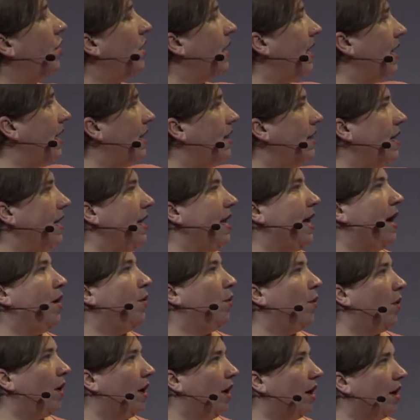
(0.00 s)
in the
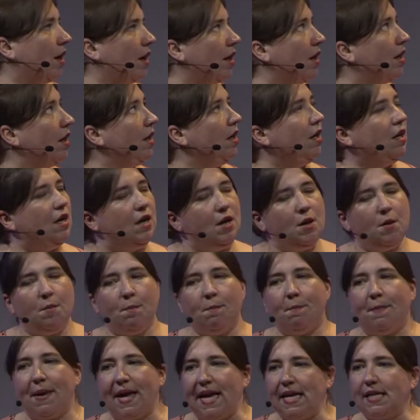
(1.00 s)
network
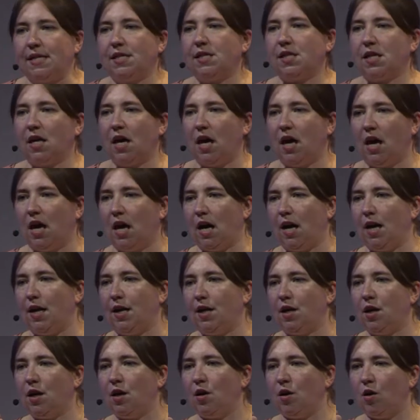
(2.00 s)
based
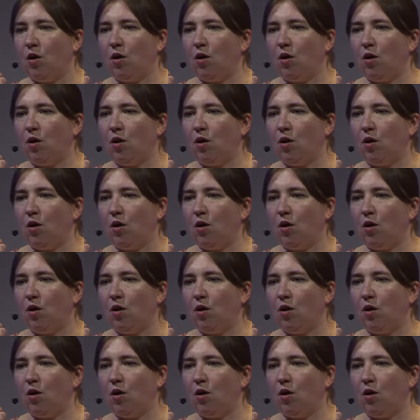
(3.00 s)
on